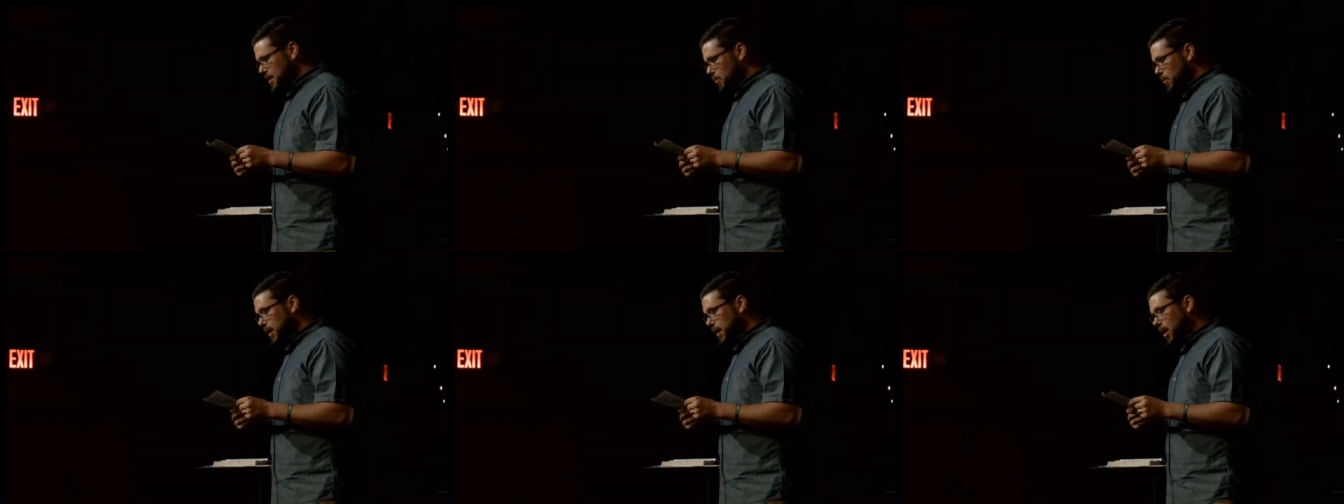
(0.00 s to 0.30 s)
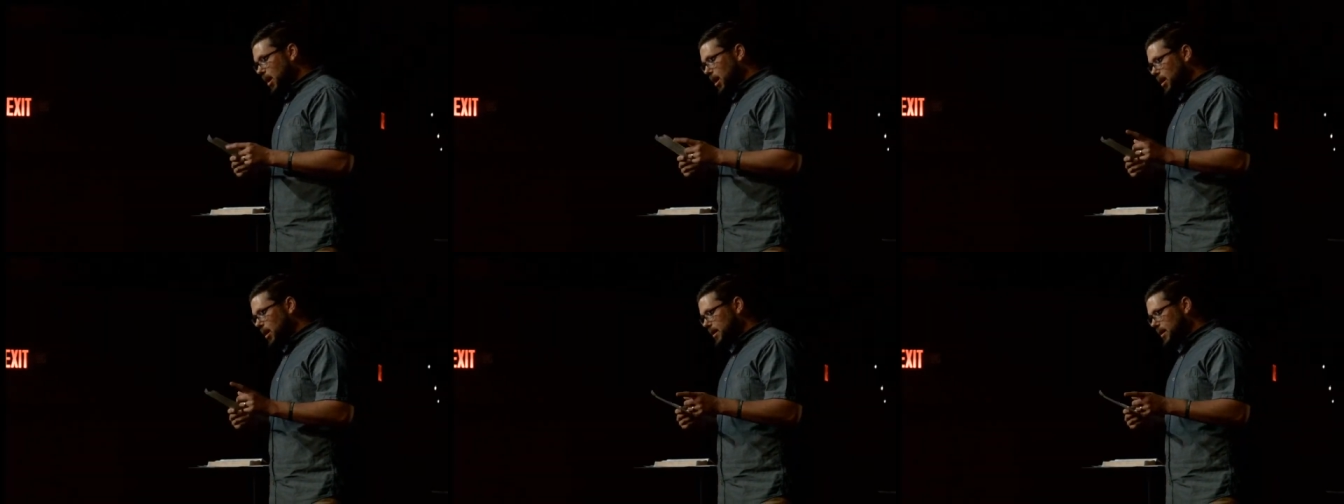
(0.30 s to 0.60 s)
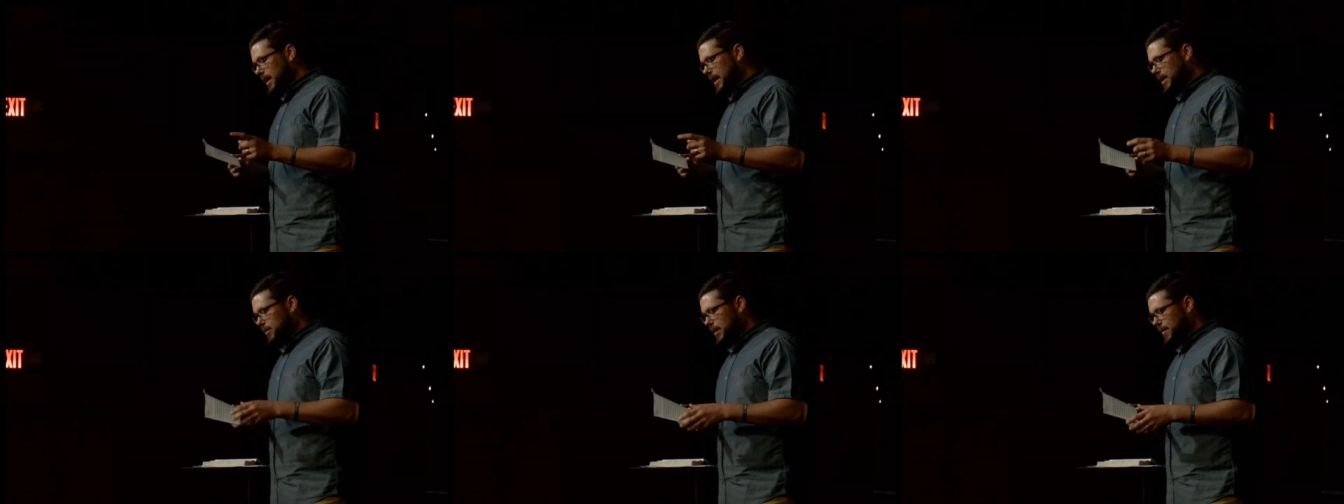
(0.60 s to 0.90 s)
We are,
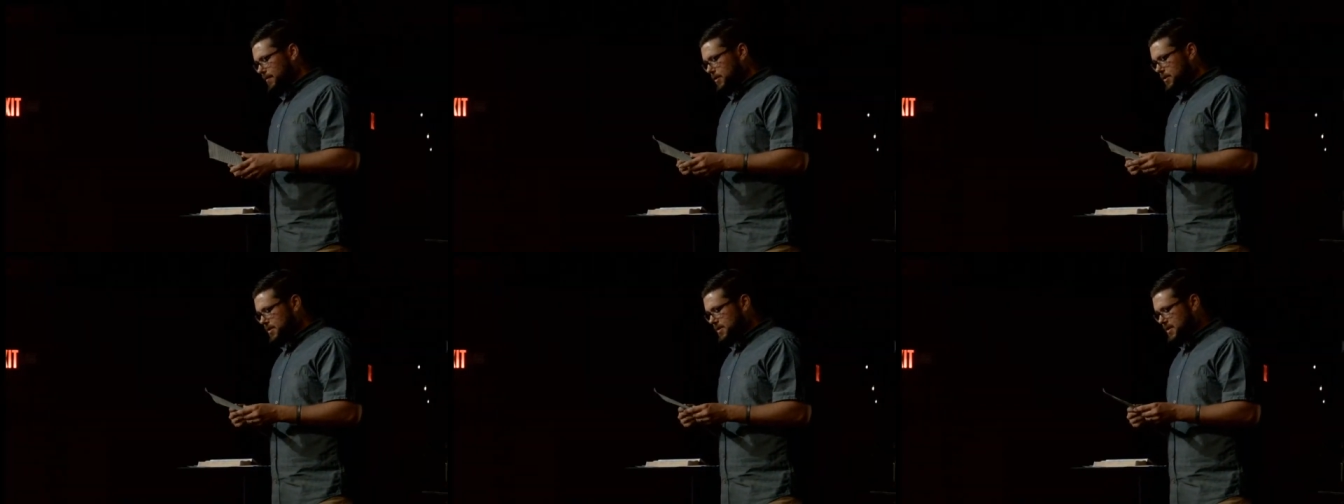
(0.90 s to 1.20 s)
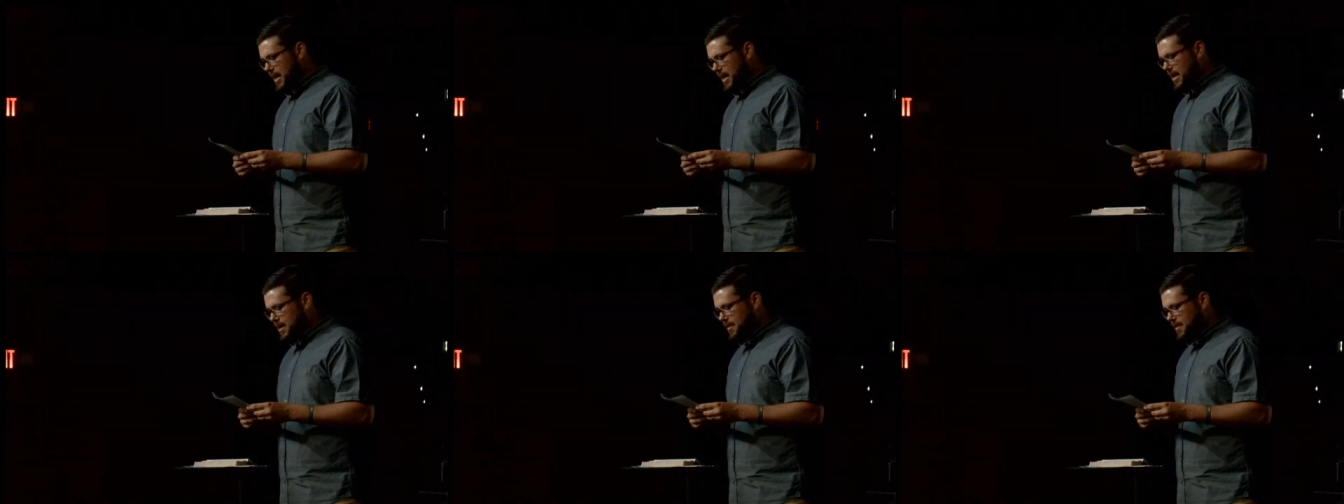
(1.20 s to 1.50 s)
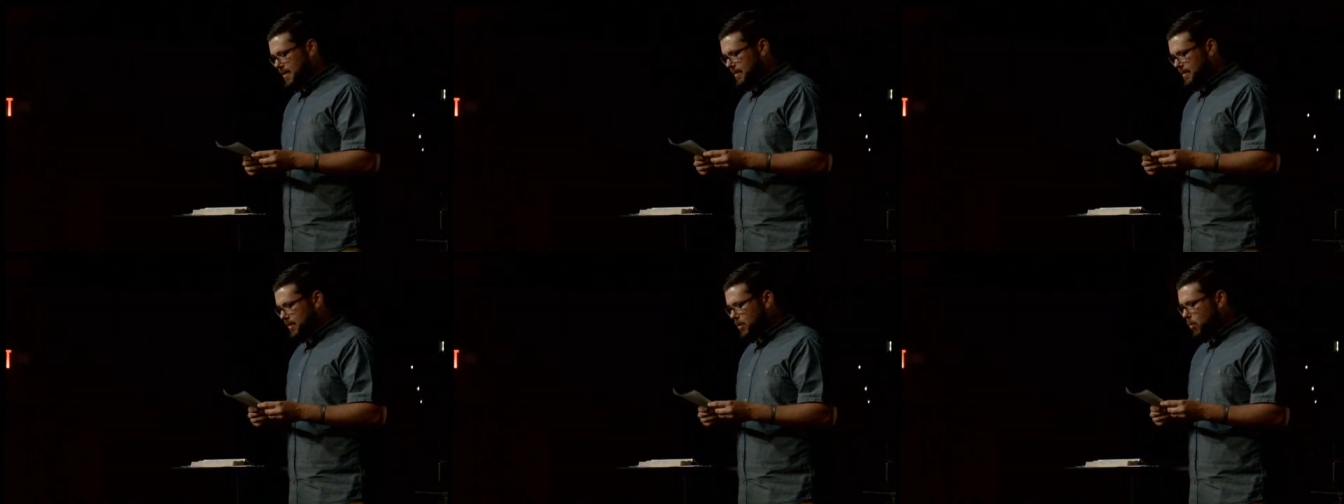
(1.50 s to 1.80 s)
however,
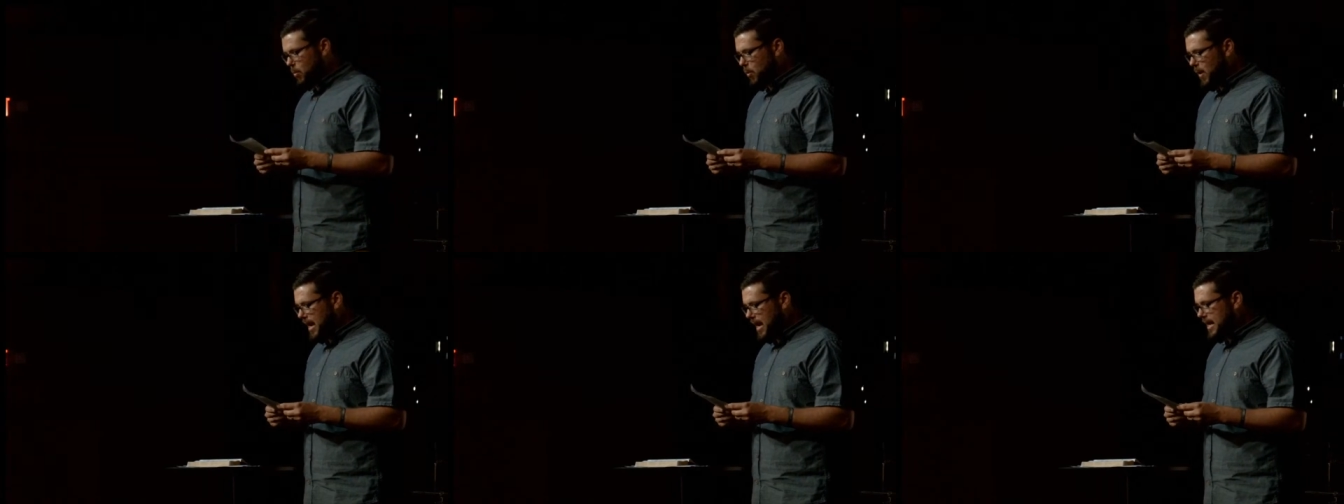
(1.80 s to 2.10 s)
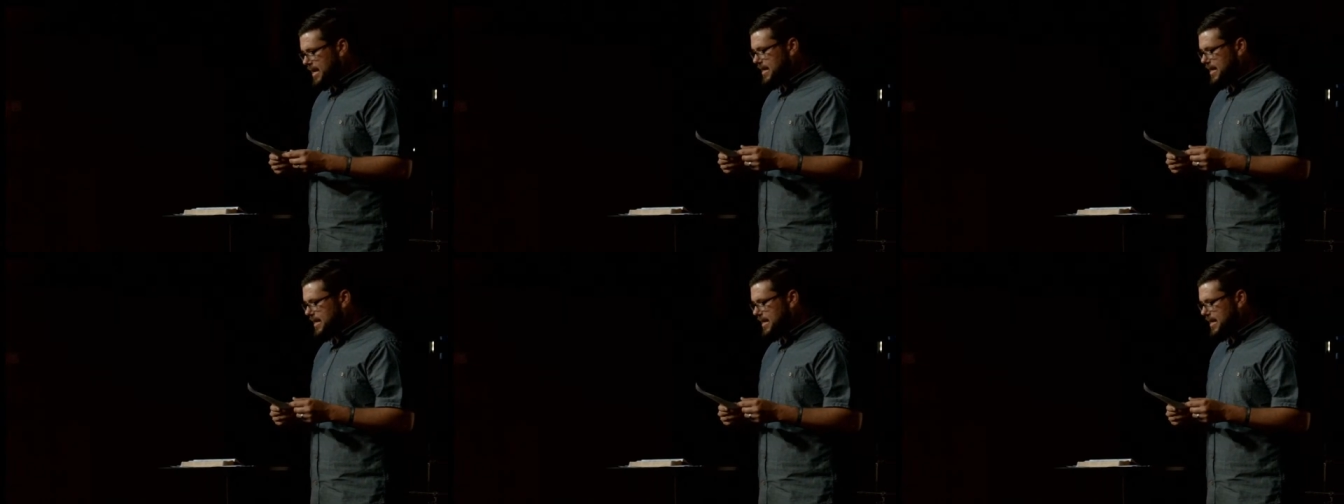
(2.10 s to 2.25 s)
saying that the way